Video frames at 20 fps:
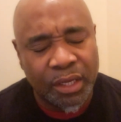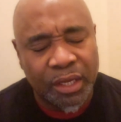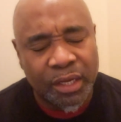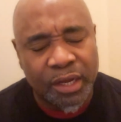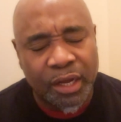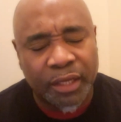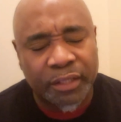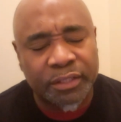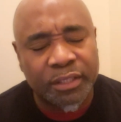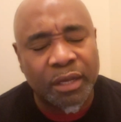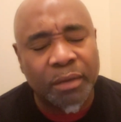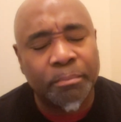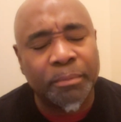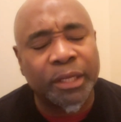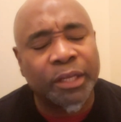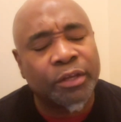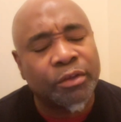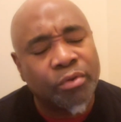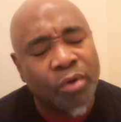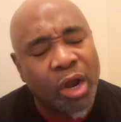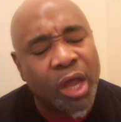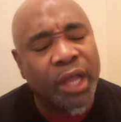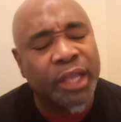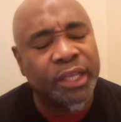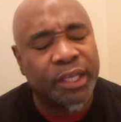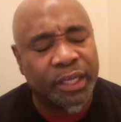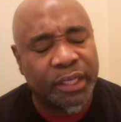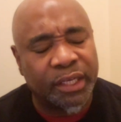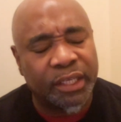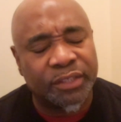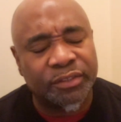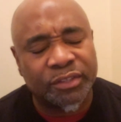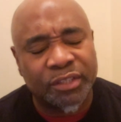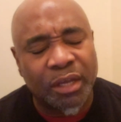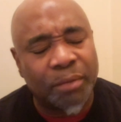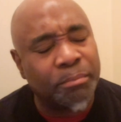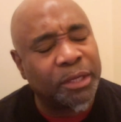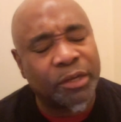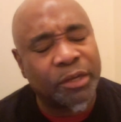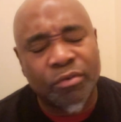God, some been crying, and
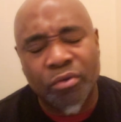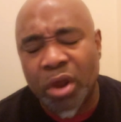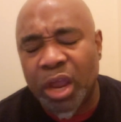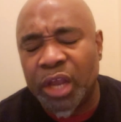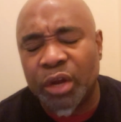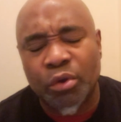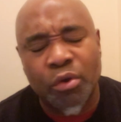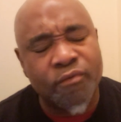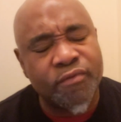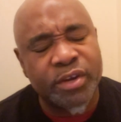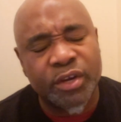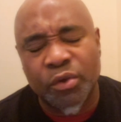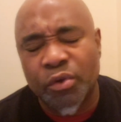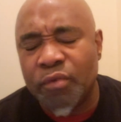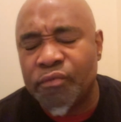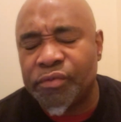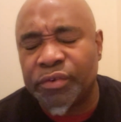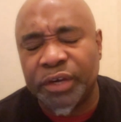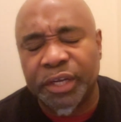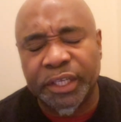some been crying over and over,